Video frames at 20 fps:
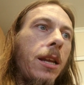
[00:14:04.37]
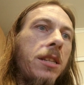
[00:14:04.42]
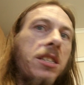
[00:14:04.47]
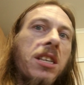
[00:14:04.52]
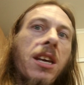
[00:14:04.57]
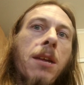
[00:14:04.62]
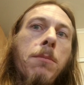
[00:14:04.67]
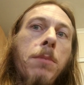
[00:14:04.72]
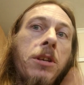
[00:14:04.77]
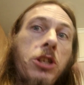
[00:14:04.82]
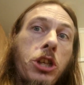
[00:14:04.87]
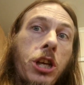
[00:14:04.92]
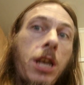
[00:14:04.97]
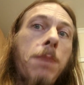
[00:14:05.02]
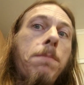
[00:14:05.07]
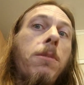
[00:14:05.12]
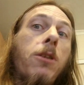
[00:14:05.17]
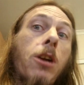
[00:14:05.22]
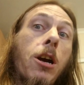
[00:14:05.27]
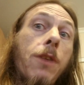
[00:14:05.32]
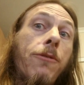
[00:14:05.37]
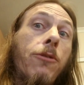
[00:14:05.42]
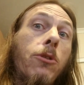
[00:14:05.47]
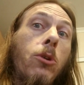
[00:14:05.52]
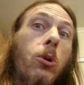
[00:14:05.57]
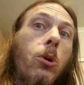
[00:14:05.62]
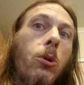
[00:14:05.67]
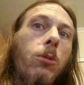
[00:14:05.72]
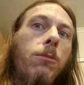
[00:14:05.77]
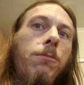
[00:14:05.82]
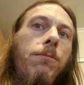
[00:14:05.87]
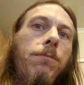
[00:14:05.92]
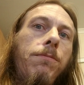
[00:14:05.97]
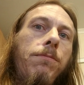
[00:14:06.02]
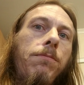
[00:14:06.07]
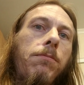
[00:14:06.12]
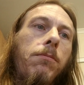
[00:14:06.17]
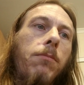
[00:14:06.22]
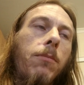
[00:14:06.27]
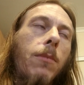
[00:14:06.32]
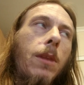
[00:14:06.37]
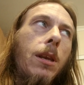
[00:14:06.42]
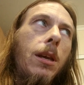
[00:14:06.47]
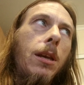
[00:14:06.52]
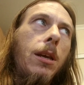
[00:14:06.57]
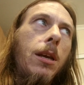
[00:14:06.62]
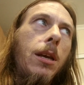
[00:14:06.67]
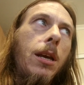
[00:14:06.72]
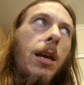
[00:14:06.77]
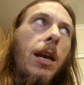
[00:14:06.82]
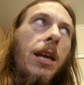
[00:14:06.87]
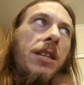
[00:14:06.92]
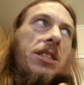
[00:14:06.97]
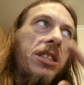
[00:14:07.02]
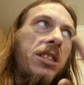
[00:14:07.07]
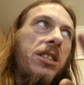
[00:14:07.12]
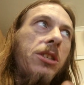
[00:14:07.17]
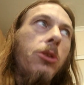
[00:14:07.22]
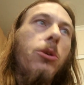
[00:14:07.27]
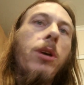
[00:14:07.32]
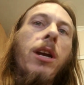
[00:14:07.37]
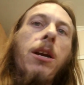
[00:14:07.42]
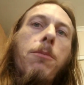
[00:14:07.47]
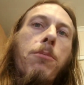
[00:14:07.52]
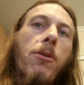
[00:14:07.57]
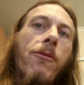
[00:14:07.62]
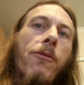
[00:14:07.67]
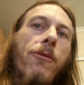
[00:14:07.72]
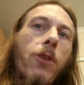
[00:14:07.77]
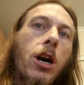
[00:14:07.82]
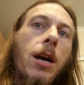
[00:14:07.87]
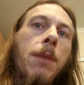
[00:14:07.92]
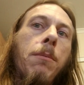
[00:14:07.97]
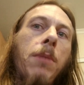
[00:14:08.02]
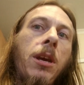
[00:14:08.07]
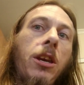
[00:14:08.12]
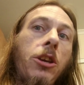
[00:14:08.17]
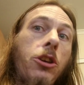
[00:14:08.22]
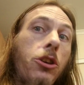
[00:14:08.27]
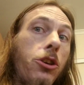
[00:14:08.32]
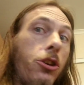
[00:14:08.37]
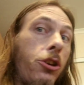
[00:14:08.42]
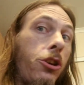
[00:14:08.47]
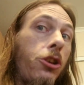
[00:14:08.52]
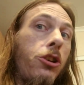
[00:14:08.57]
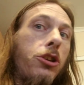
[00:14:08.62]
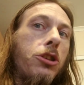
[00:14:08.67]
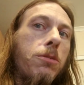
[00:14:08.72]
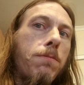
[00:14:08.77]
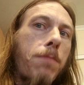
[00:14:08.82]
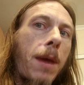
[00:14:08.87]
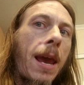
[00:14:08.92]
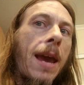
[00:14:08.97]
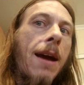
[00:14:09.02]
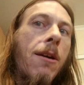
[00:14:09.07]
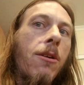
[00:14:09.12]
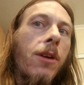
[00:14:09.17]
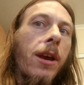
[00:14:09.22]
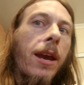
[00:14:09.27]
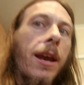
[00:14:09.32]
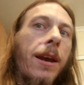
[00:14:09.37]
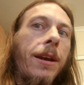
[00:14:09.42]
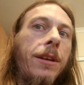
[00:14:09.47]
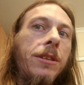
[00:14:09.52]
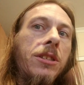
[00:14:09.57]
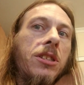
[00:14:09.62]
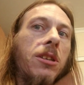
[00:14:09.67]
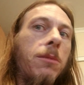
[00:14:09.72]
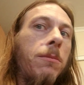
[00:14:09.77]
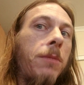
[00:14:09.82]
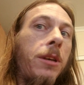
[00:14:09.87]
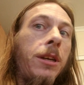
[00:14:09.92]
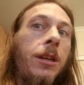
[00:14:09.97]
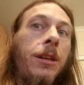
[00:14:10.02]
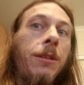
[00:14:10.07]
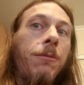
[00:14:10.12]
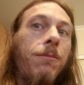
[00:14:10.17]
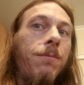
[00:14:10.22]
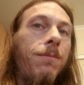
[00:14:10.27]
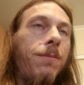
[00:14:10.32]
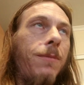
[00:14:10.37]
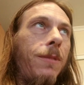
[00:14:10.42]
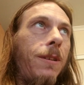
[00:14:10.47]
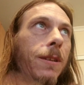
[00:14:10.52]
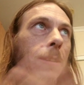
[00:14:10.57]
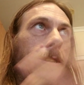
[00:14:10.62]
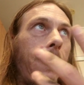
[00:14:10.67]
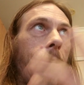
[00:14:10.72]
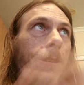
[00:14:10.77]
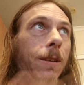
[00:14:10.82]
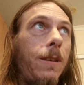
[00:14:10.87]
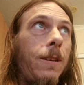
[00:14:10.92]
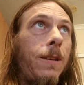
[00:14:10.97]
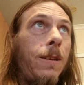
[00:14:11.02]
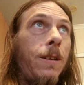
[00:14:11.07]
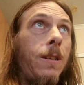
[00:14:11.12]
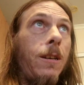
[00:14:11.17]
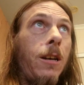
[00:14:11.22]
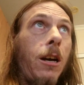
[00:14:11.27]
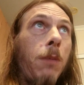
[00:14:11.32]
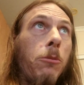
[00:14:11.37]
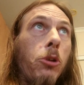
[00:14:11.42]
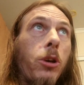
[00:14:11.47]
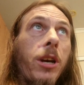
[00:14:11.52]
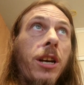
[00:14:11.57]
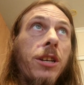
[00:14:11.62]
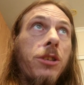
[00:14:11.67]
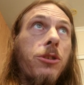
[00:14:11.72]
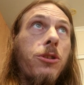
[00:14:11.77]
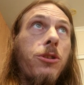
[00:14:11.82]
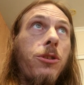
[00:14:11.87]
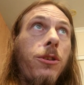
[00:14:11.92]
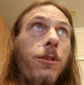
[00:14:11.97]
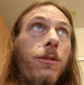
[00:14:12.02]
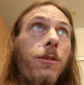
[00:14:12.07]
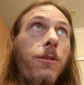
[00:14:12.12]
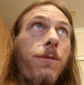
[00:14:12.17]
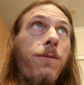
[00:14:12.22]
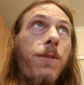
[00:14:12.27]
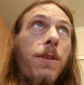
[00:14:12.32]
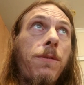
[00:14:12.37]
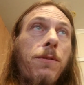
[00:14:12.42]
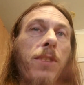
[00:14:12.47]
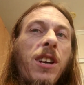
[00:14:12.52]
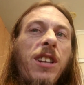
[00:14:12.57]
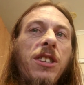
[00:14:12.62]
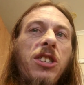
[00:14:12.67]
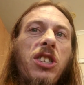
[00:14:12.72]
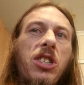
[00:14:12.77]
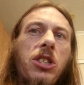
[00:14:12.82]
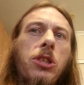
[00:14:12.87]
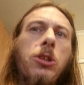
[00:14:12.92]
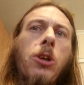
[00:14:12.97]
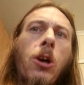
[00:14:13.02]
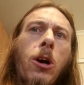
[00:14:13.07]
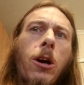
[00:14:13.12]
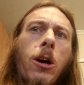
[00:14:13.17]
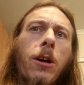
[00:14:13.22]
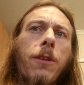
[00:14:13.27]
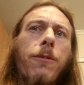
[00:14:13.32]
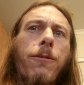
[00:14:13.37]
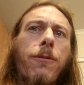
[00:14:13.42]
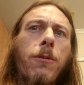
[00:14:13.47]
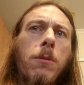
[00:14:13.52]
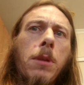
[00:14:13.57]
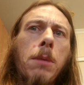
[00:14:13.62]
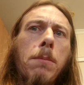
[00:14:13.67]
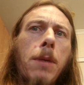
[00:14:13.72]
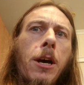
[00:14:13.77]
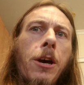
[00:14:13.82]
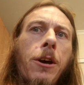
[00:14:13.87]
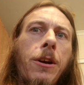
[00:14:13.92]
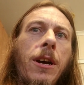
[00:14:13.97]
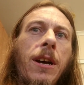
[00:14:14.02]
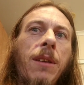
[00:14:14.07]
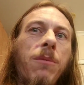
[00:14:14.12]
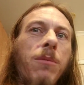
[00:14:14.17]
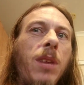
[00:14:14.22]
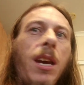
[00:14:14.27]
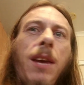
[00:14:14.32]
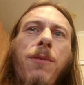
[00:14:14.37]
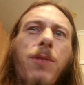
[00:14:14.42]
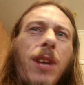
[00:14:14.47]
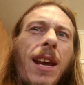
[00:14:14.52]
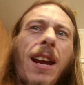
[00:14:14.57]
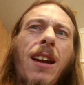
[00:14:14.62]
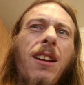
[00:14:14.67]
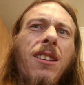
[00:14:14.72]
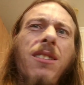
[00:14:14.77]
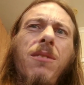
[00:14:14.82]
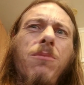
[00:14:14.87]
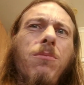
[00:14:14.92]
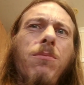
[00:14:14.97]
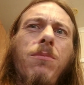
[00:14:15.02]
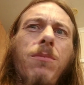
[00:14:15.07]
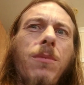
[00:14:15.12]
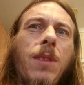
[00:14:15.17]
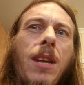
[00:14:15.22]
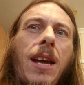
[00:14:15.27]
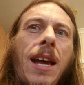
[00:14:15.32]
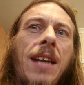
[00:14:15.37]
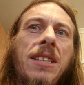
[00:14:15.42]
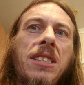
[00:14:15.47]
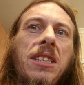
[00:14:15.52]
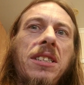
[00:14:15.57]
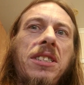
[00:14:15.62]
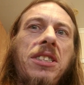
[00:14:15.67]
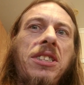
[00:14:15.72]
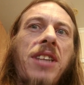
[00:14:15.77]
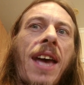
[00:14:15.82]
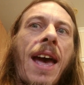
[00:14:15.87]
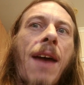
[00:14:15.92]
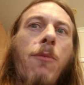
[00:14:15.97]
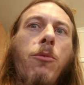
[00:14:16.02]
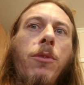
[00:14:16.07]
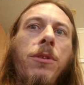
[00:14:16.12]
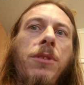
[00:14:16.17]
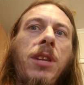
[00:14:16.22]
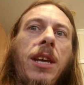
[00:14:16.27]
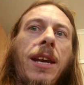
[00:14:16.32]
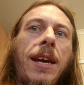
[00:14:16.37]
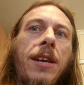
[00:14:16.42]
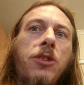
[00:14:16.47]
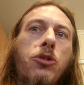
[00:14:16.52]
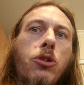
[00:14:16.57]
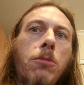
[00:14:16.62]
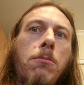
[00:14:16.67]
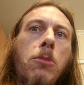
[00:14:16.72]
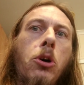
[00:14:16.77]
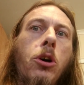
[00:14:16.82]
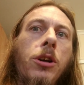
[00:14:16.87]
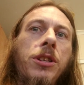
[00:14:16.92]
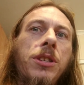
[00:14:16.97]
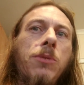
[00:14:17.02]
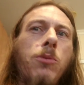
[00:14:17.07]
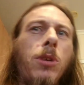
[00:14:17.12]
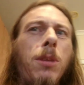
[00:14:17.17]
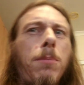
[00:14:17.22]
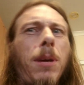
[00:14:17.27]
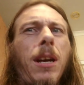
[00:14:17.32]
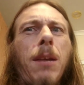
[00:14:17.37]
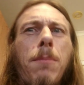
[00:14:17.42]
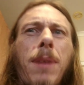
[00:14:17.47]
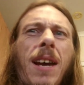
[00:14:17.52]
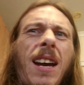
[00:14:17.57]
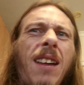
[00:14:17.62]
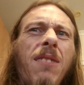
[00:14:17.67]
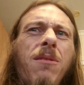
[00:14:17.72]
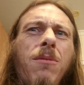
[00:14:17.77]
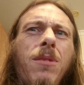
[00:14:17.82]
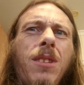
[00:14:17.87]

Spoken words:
going to be cheaper overall. It's still going to provide me huge power gains. I mean, I'm looking at 215 stock from the motor. Even as it sat with the extra mods, it would have been about